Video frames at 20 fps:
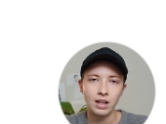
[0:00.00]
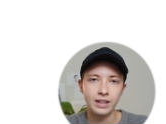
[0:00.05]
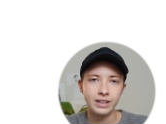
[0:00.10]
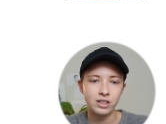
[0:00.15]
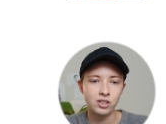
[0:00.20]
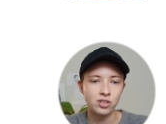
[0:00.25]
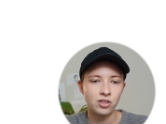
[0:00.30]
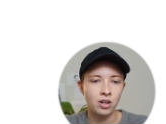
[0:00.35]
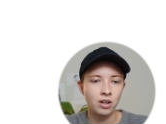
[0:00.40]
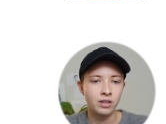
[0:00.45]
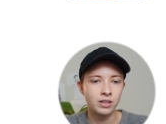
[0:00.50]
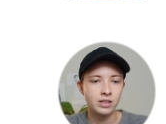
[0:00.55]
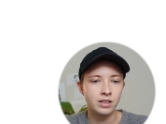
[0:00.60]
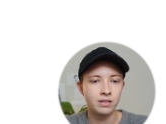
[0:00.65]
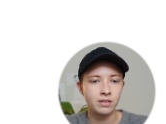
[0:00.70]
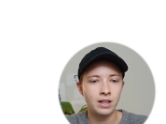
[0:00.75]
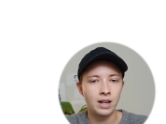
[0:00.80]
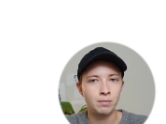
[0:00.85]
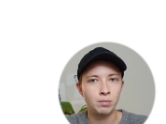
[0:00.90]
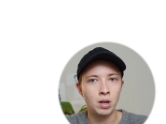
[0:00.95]
And to start
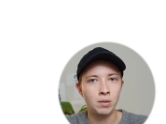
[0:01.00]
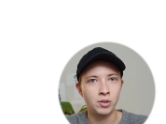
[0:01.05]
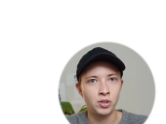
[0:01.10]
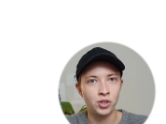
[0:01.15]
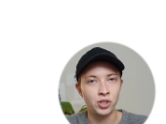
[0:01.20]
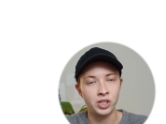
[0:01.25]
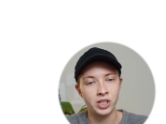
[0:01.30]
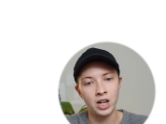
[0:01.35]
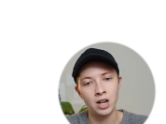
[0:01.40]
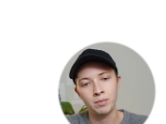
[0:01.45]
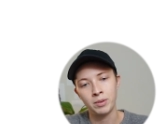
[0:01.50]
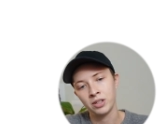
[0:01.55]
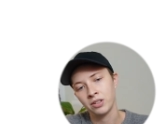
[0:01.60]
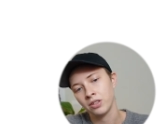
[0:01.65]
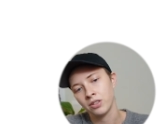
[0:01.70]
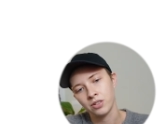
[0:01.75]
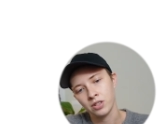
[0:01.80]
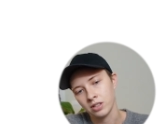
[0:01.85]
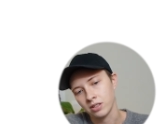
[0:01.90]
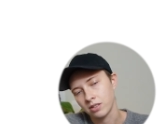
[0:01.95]
that Pomodoro timer,
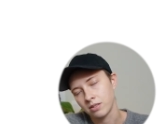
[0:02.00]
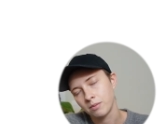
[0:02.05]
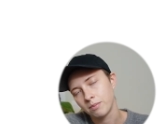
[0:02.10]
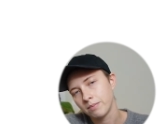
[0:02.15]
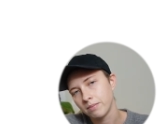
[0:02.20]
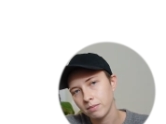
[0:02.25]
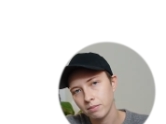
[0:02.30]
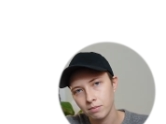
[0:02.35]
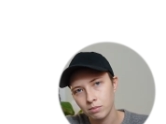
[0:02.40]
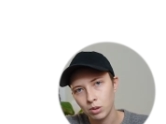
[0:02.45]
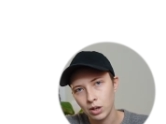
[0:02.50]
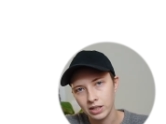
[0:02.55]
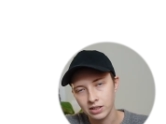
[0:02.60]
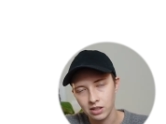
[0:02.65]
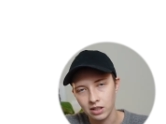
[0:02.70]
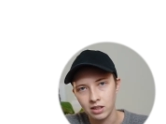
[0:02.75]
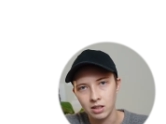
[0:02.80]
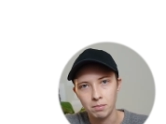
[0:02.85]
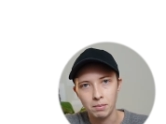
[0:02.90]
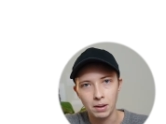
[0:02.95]
you're just pressing